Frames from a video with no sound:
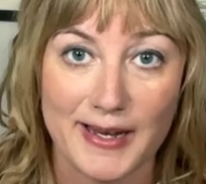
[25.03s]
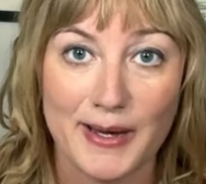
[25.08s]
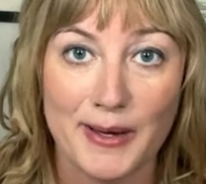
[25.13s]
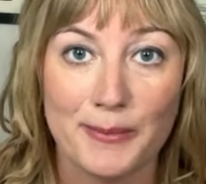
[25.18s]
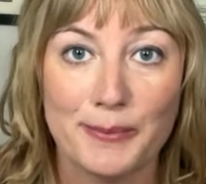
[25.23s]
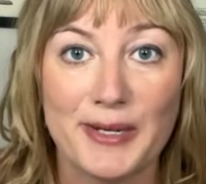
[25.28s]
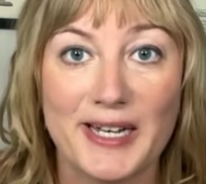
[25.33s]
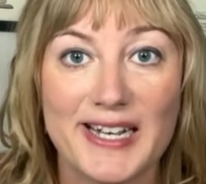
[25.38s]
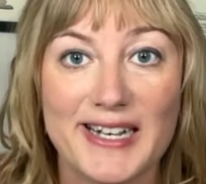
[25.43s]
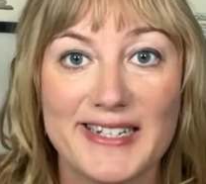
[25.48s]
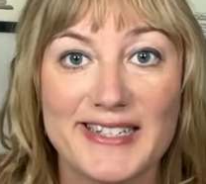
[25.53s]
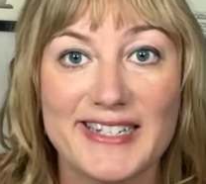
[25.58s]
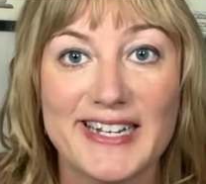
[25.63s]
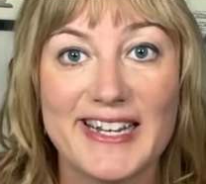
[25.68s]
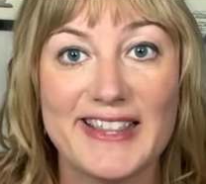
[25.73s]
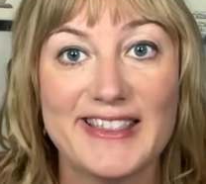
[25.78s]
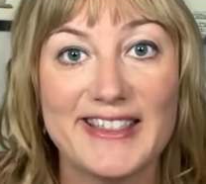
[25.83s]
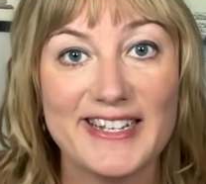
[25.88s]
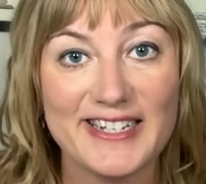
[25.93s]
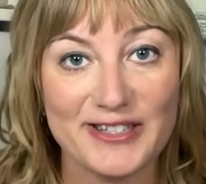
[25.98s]
because
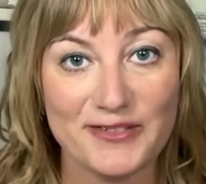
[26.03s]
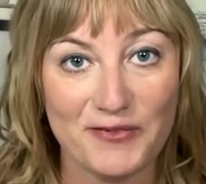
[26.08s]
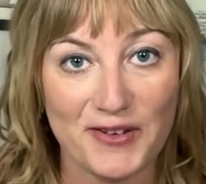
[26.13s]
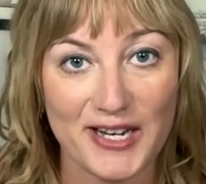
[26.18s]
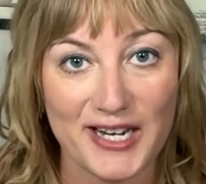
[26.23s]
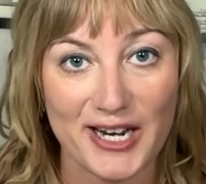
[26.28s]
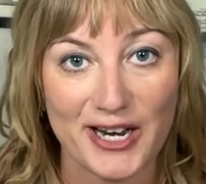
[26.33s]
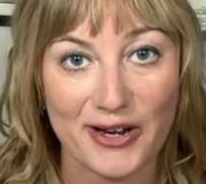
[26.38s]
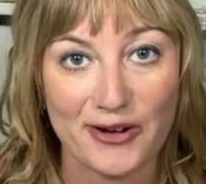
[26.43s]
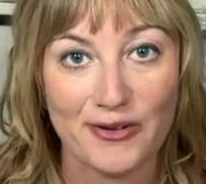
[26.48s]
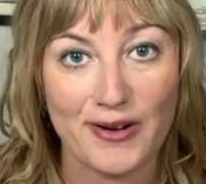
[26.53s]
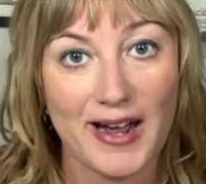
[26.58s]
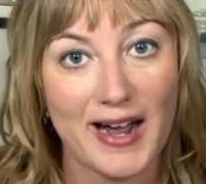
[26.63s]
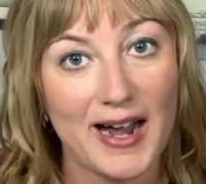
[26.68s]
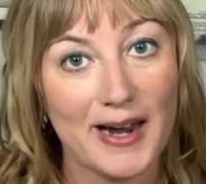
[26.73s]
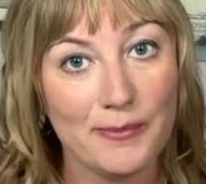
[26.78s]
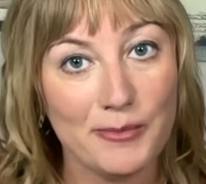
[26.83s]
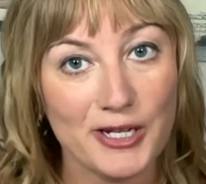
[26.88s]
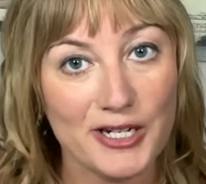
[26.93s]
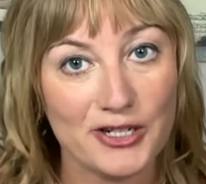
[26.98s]
in this video,
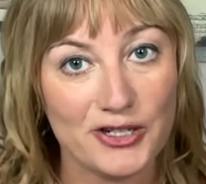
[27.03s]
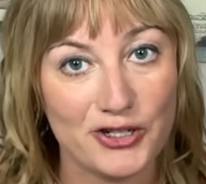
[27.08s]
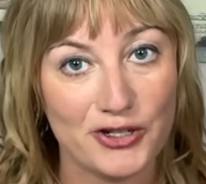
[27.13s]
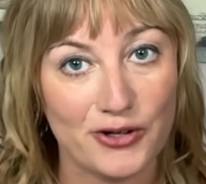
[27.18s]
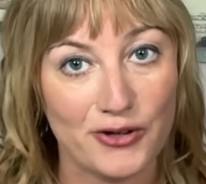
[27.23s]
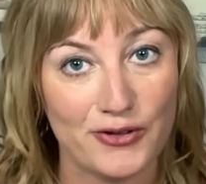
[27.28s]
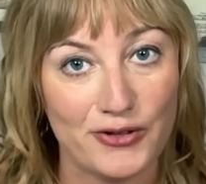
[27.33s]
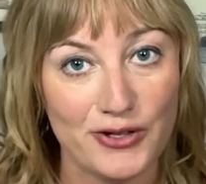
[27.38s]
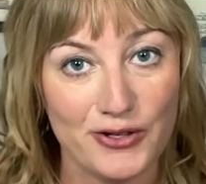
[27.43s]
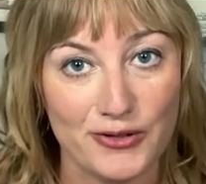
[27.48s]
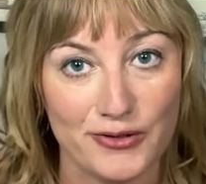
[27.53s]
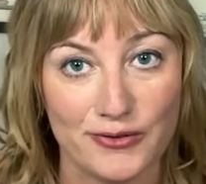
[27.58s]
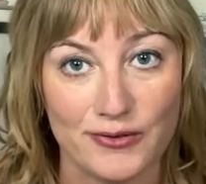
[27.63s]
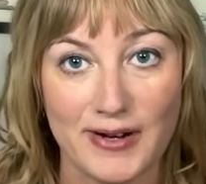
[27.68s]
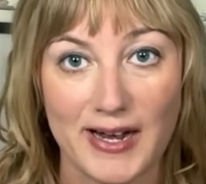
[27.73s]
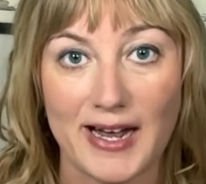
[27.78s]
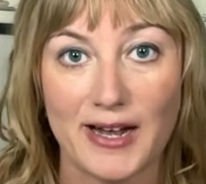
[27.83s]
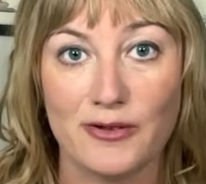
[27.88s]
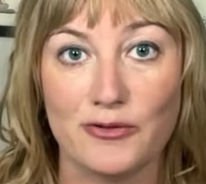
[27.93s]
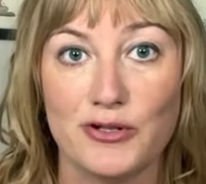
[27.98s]
I'm going to show you
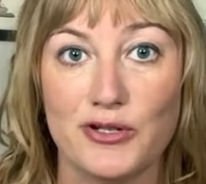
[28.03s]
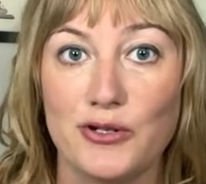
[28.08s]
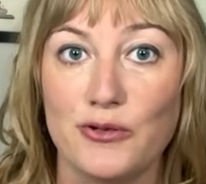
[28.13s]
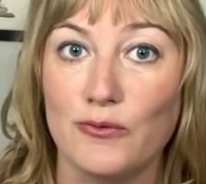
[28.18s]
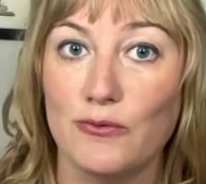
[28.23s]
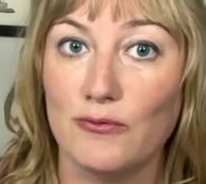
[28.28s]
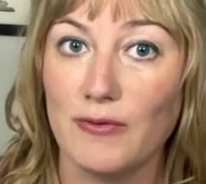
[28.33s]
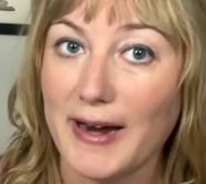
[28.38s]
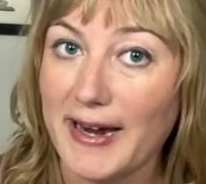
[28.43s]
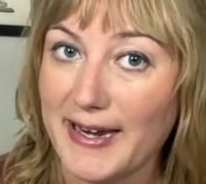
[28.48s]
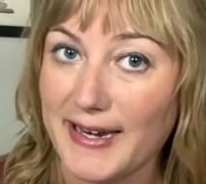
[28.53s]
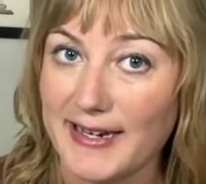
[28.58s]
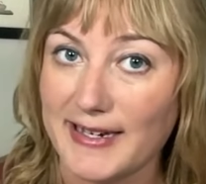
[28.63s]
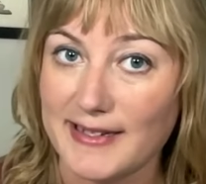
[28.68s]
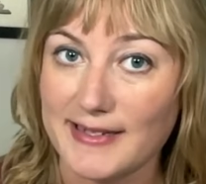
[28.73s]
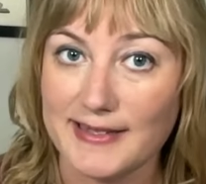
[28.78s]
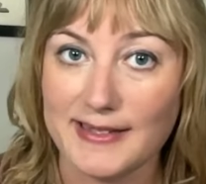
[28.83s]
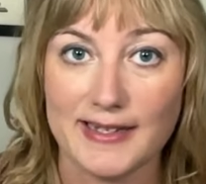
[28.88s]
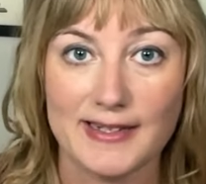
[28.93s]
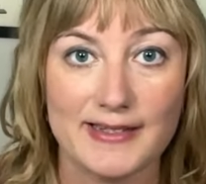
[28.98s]
how to raise